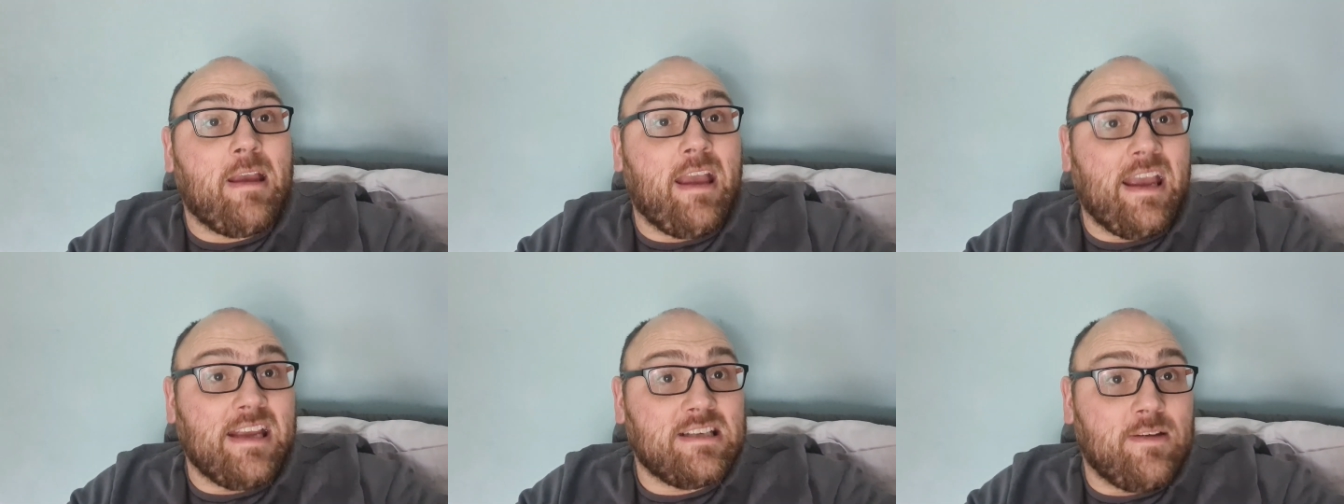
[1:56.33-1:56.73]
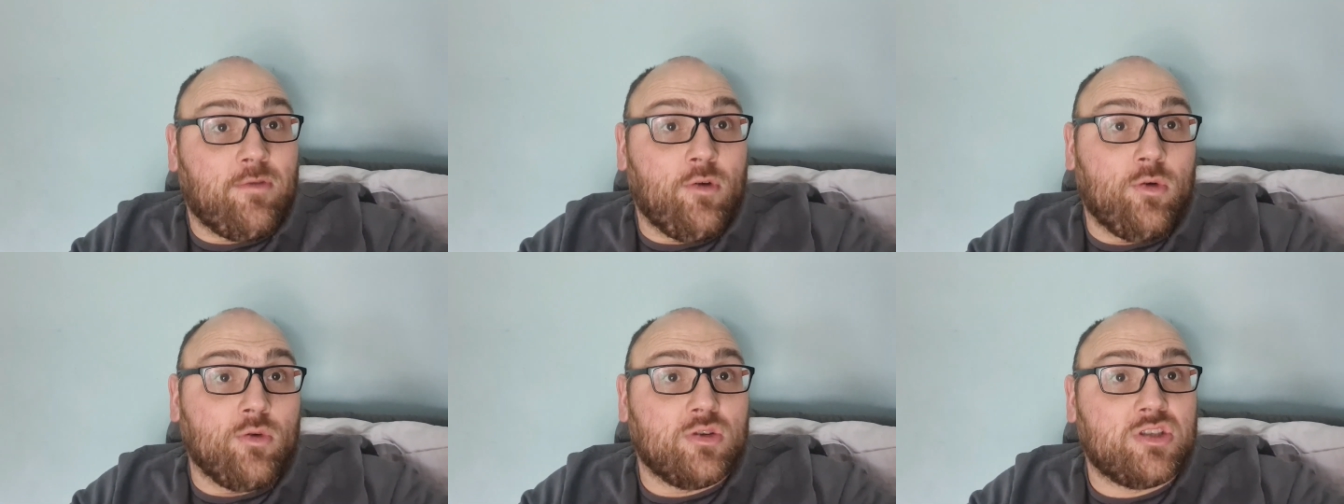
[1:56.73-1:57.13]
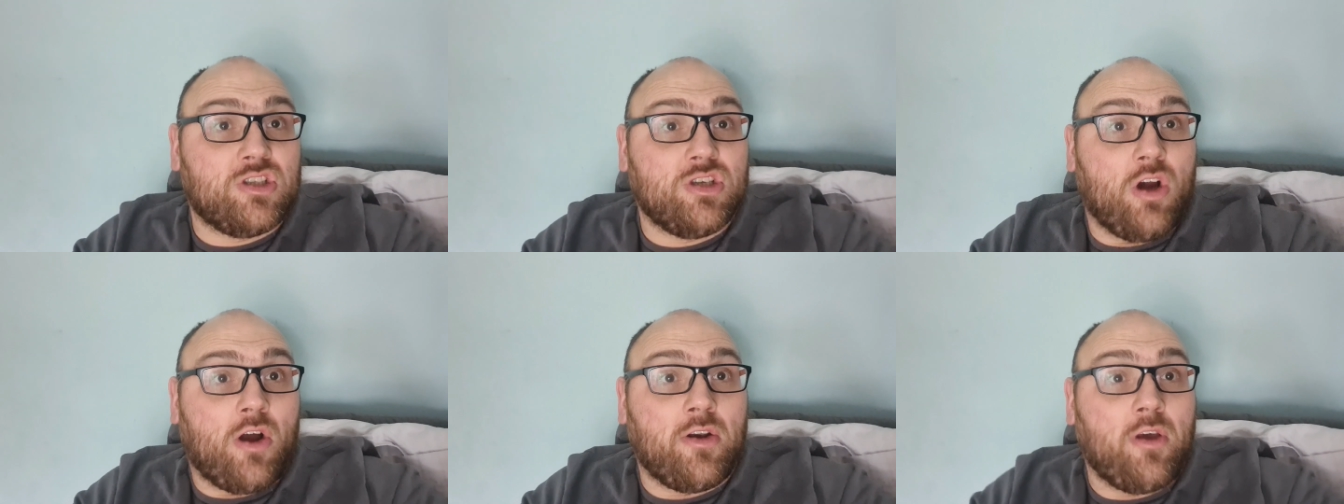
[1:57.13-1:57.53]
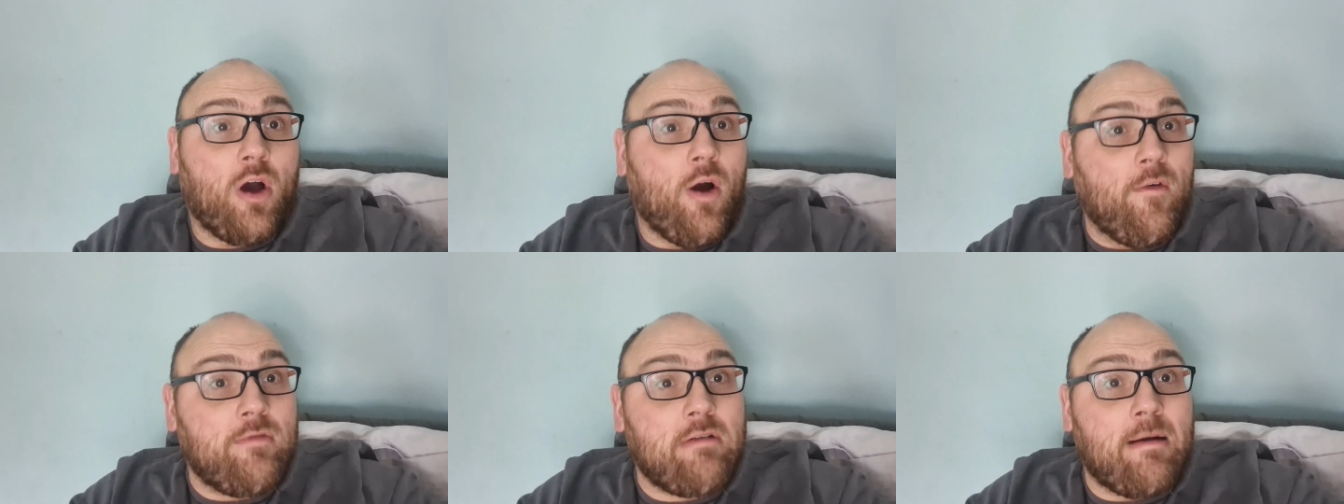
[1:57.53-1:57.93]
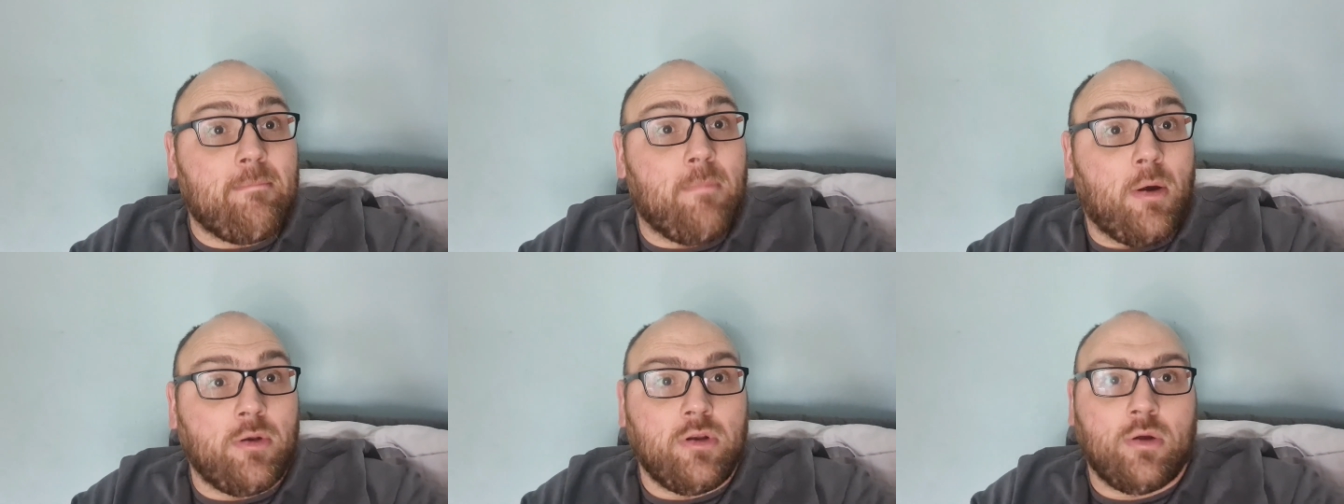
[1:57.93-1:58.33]
picker is, of course, John over at
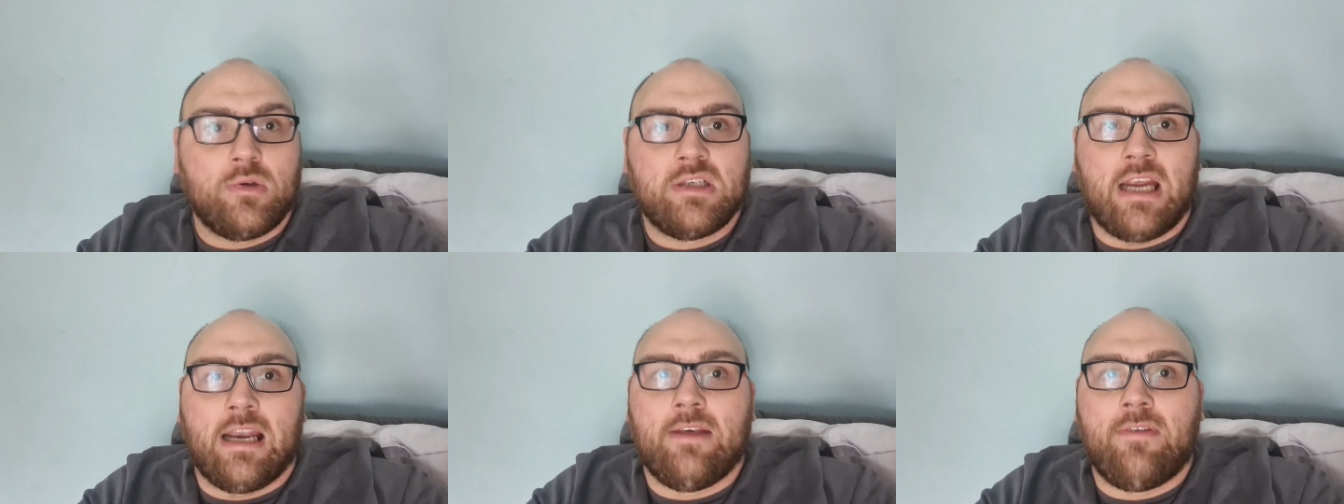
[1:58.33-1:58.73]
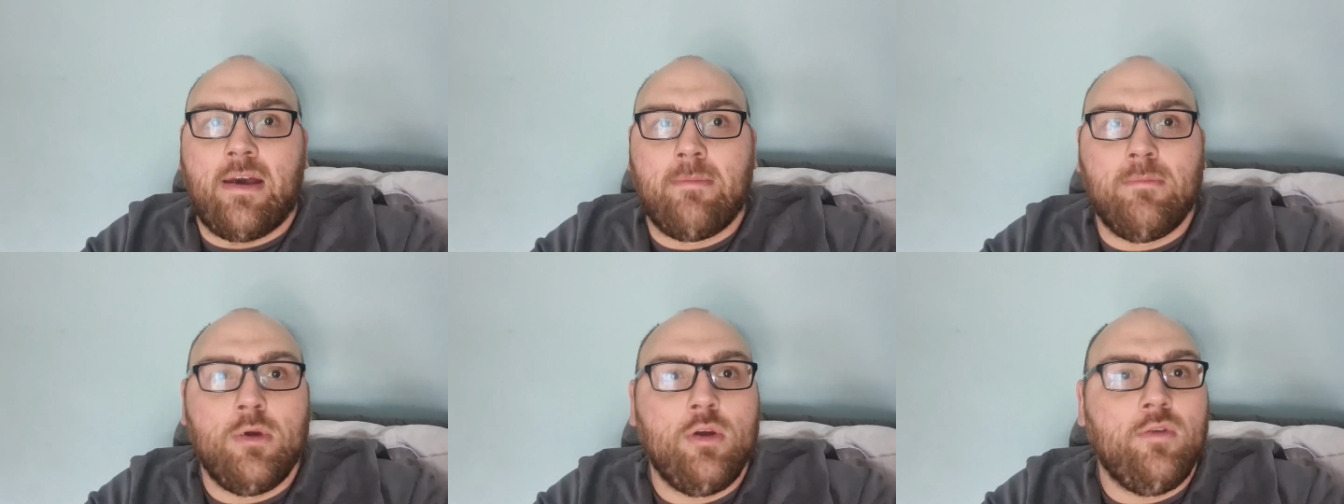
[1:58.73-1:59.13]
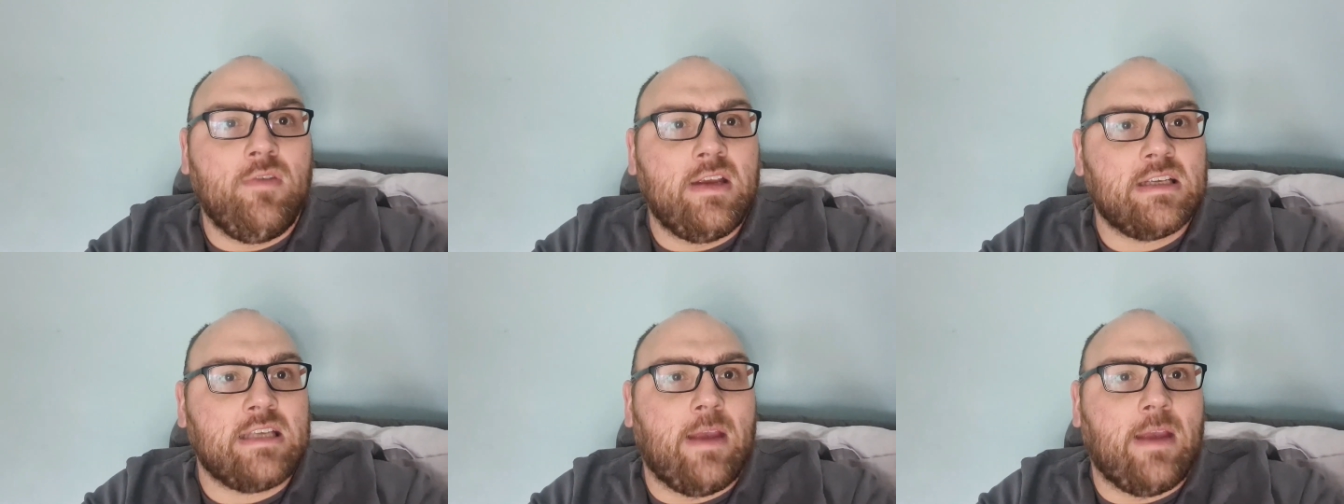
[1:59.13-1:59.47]
Mondo Chalavet Movies.